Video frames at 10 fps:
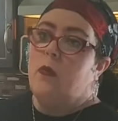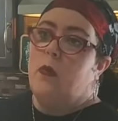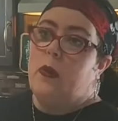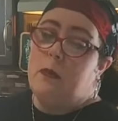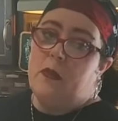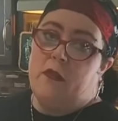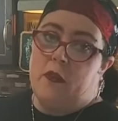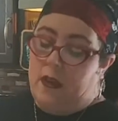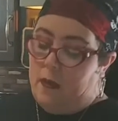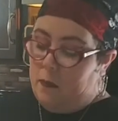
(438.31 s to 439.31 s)
we prefer
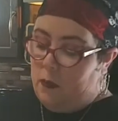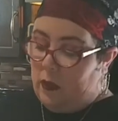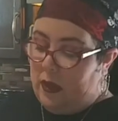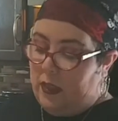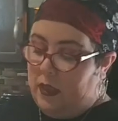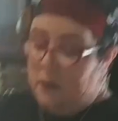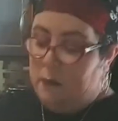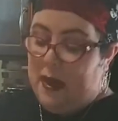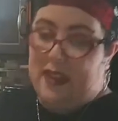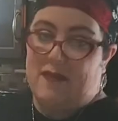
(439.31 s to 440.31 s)
them with
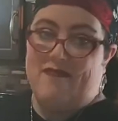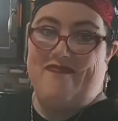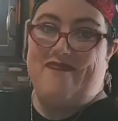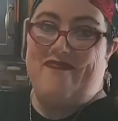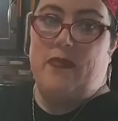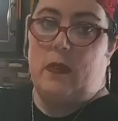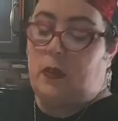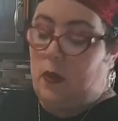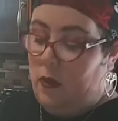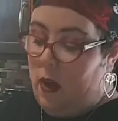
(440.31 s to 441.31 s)
bacon.
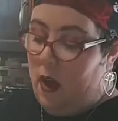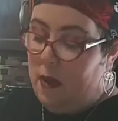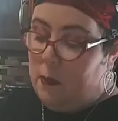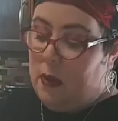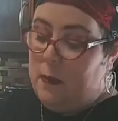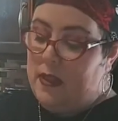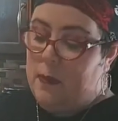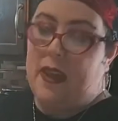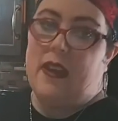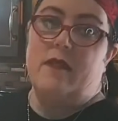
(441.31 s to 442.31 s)
So I pre-made the
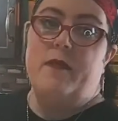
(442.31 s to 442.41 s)
bacon